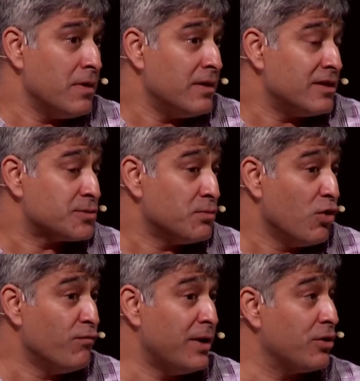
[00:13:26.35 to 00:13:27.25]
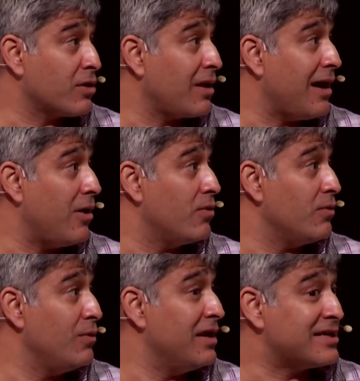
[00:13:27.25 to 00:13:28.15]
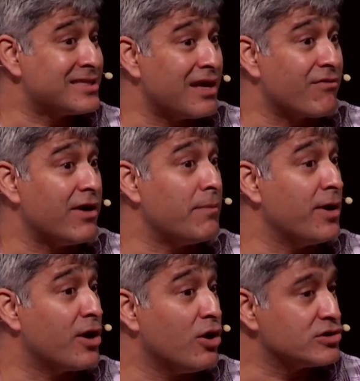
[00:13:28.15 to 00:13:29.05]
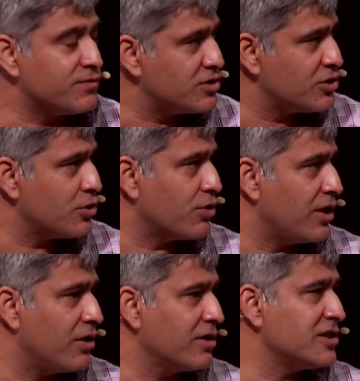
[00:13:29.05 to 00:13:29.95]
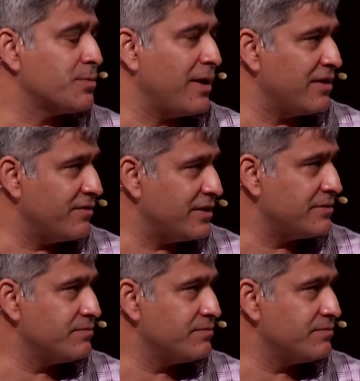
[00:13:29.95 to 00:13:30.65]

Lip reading: this movement to cloud will accelerate because of security, not in spite of it.